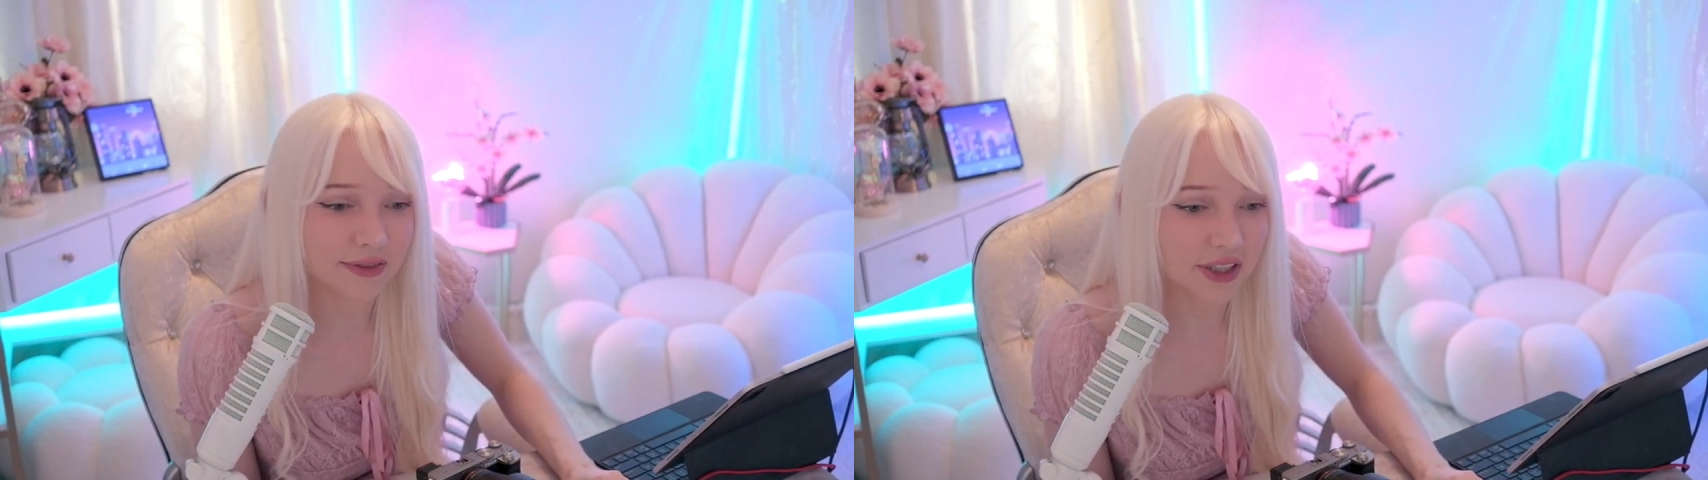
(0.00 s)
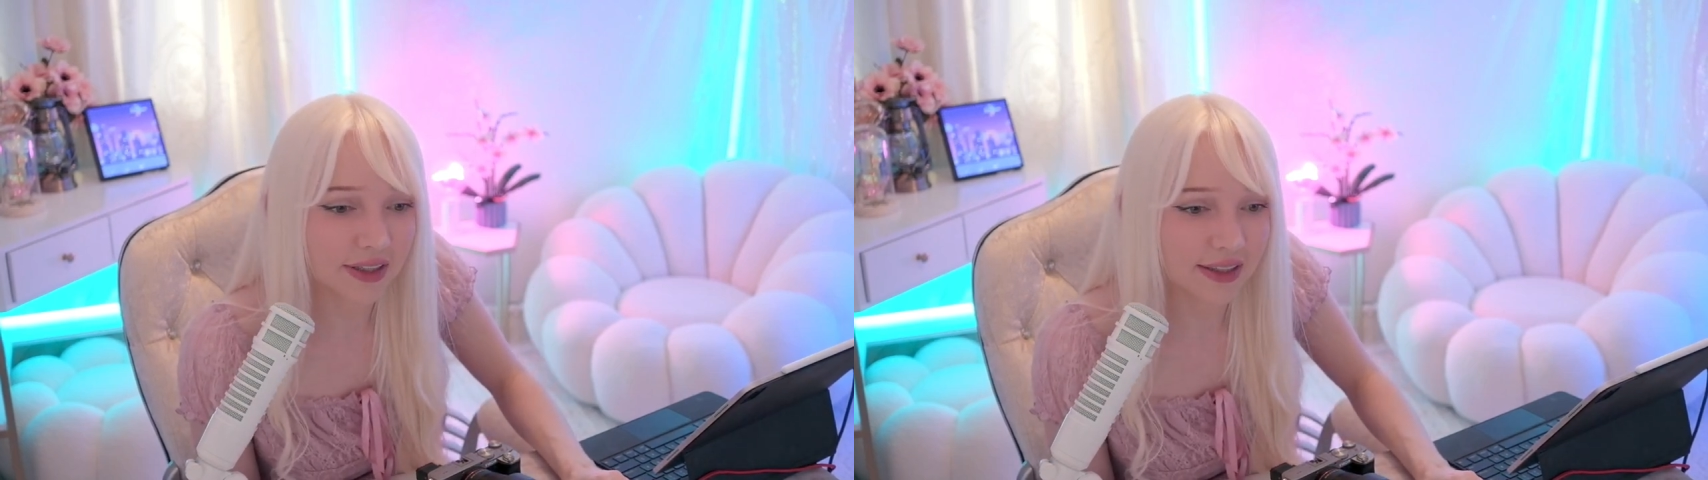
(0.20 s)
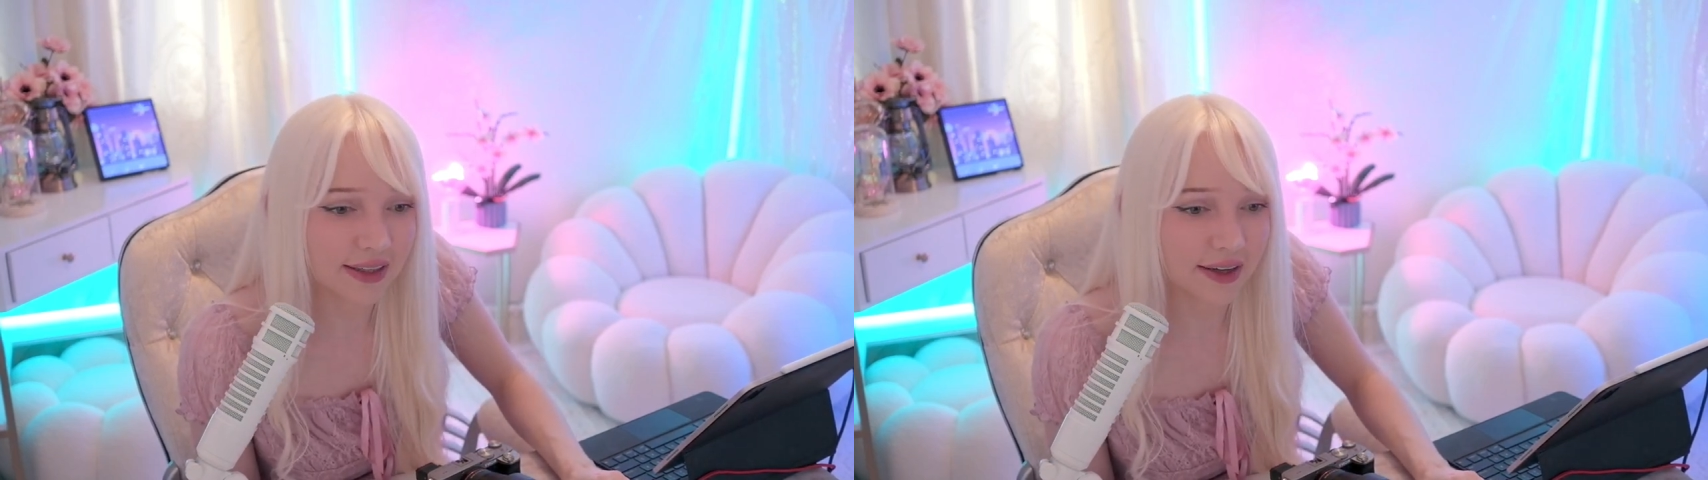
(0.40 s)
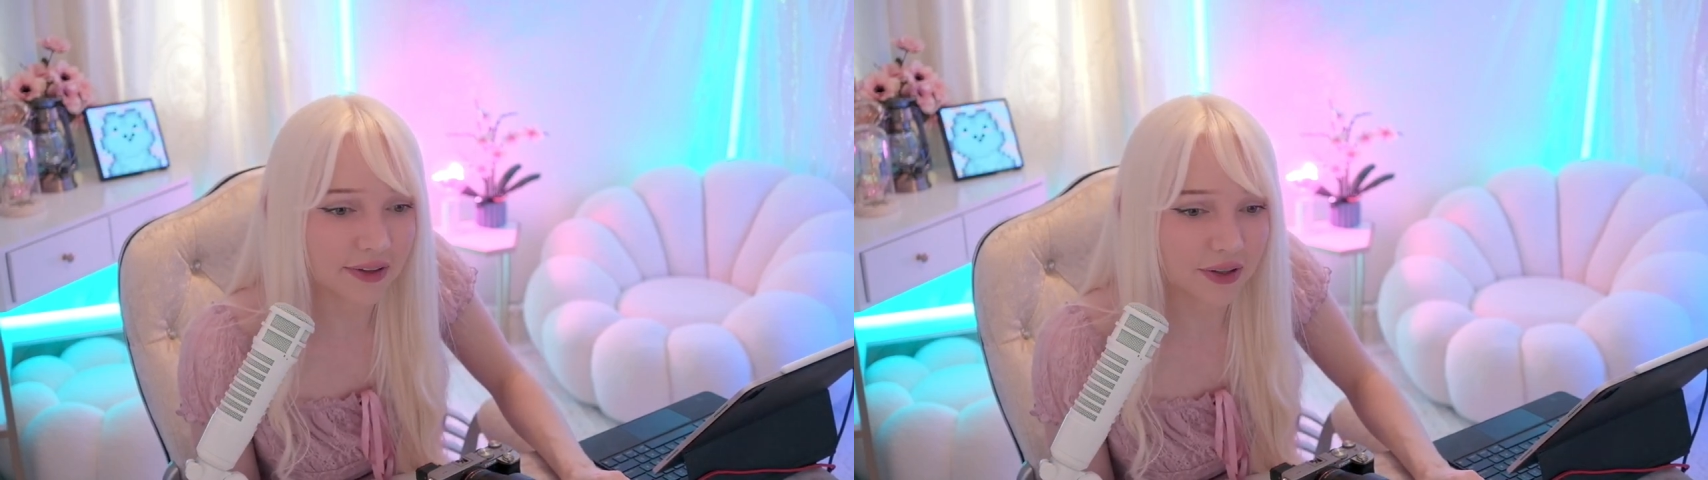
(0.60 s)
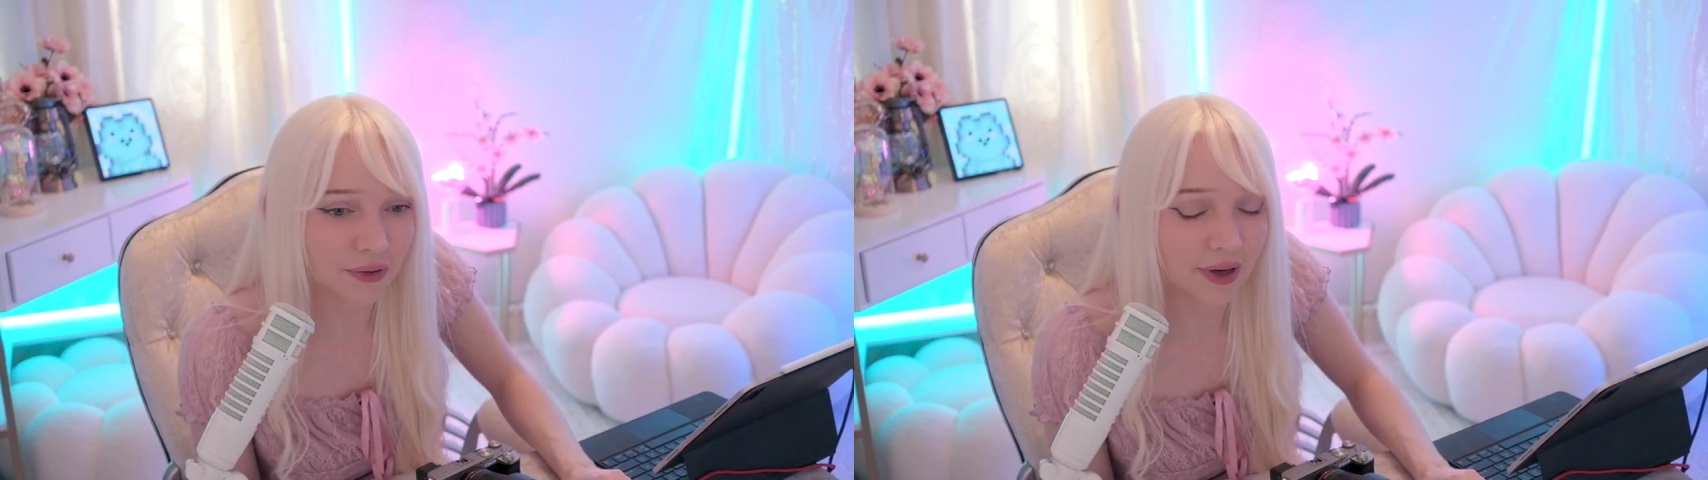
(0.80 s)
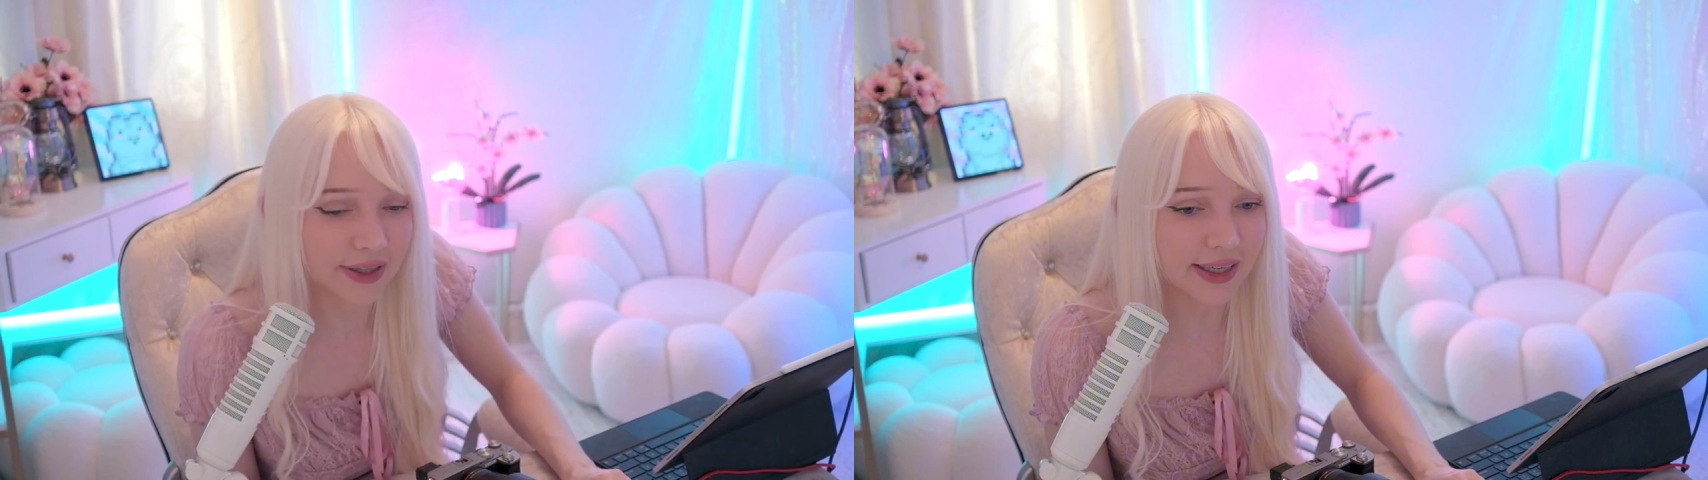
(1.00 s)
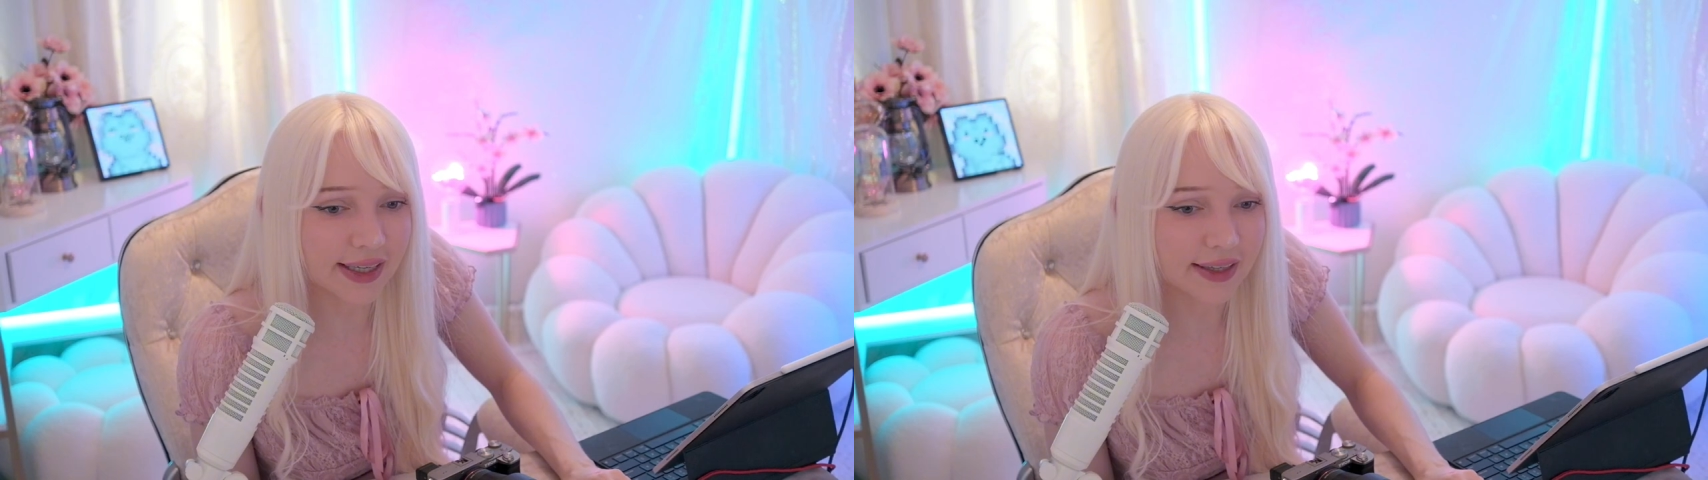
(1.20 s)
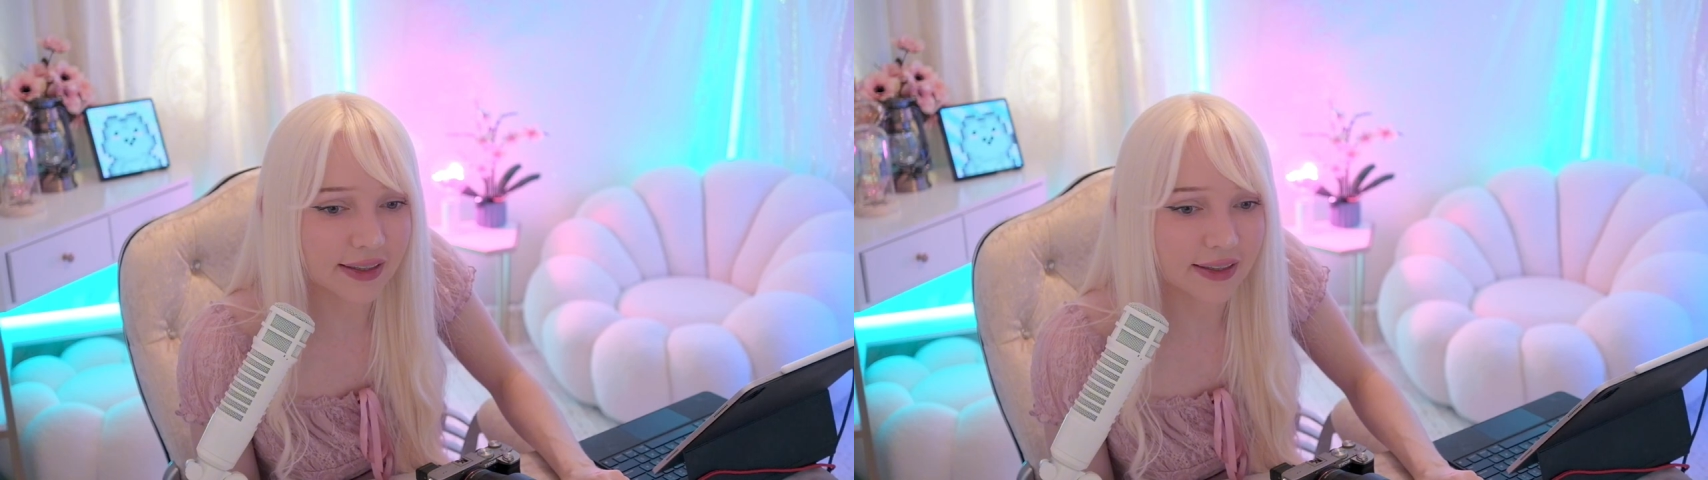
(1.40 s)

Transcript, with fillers: the color quality.